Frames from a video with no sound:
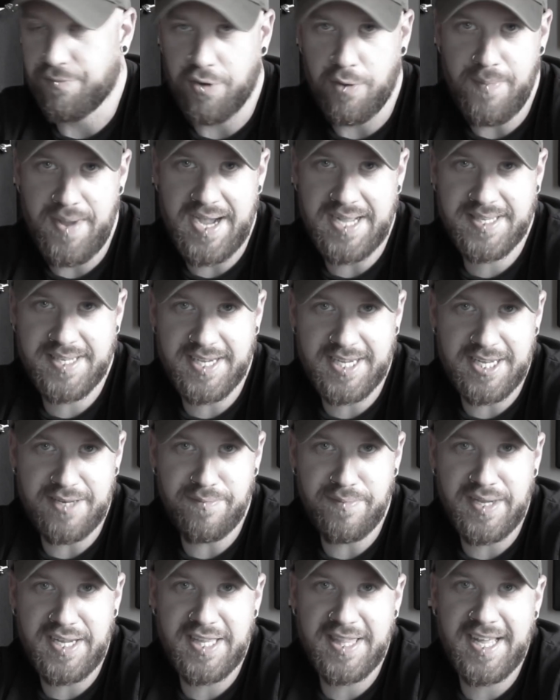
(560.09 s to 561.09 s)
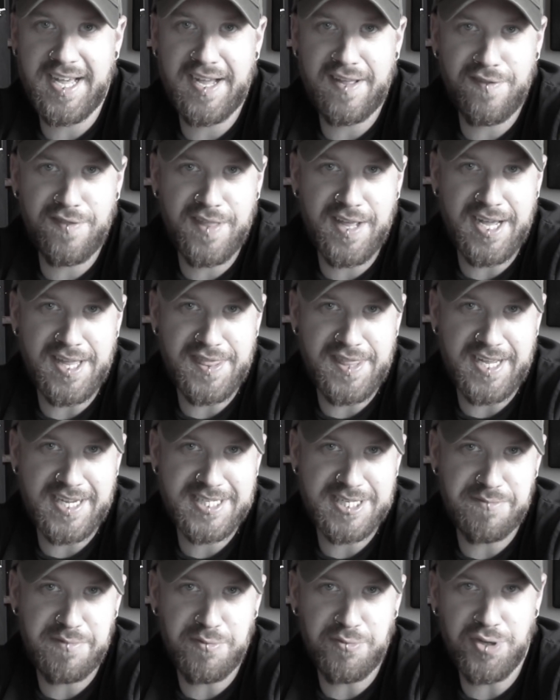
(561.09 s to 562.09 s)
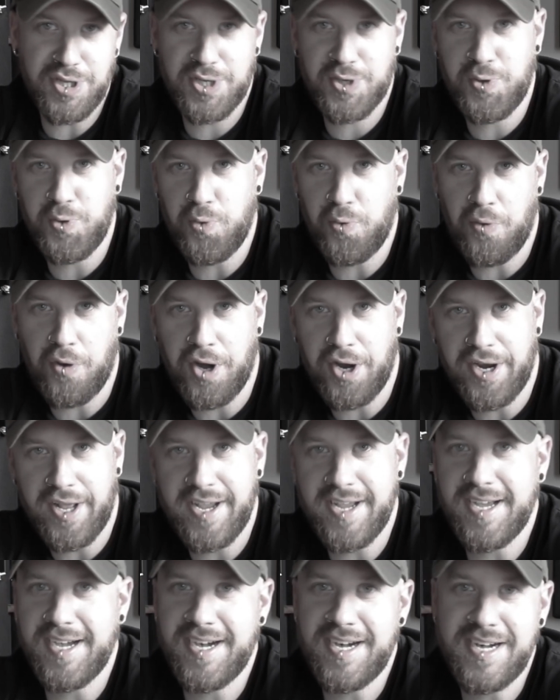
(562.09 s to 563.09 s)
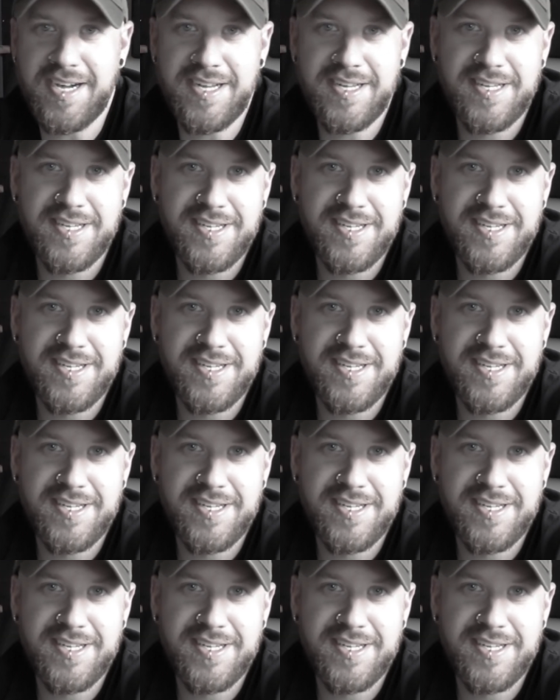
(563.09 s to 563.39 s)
romantic in me that thinks it'd be really cool on a